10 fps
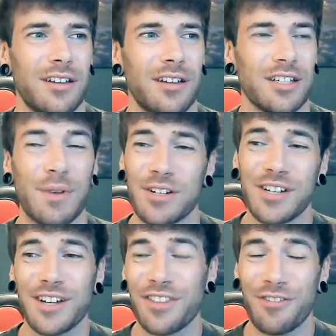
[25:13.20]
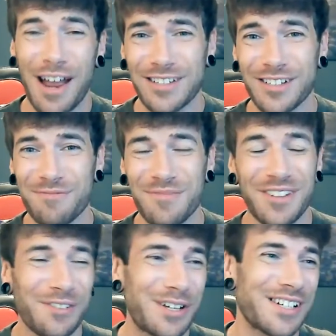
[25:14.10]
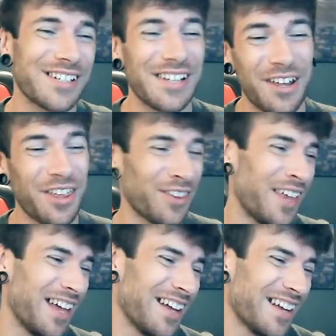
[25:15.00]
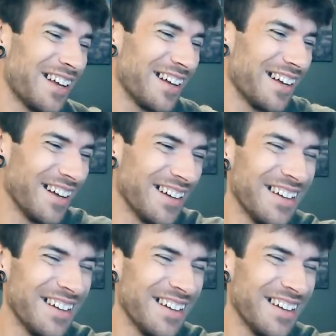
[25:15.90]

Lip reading: especially another Adam, which is another thing.